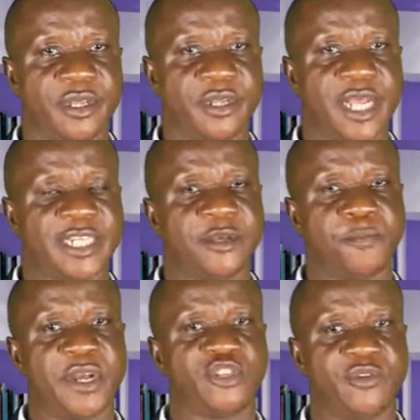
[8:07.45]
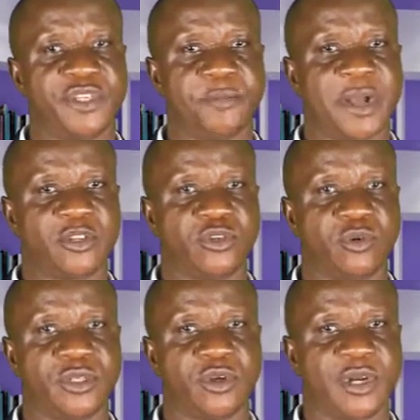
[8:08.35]
That is a point of departure
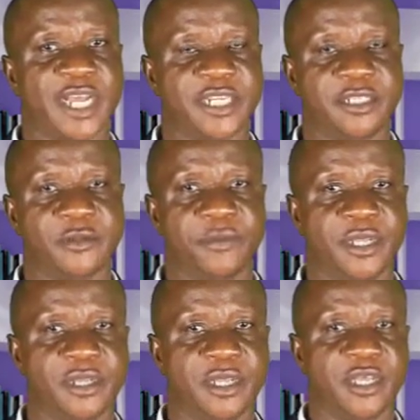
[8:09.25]
with other disciplines.